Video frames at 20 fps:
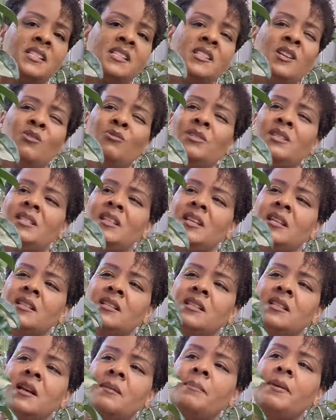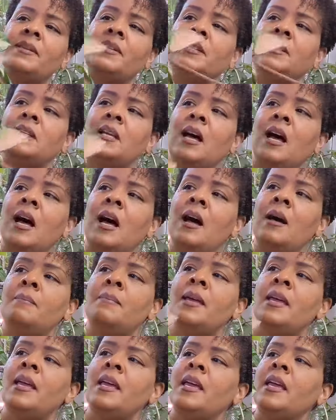it's so dense up at the top.